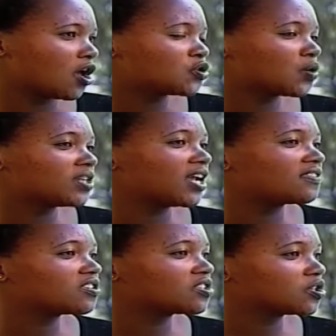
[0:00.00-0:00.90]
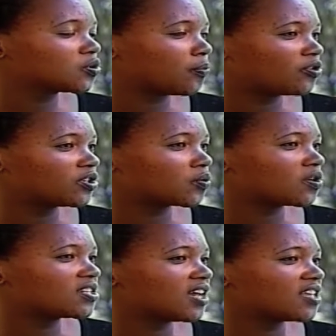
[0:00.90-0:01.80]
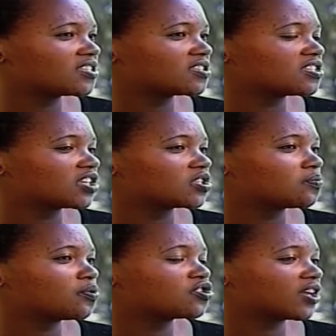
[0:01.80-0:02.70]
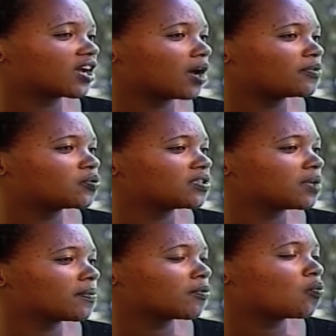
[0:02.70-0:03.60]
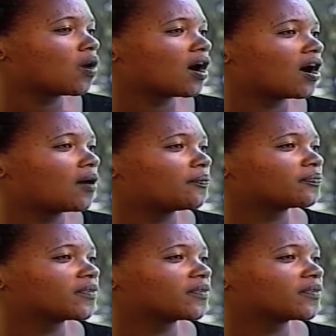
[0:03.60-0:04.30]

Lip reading: So ideally, the Switch project, what it does is just bridge the gap between the people who are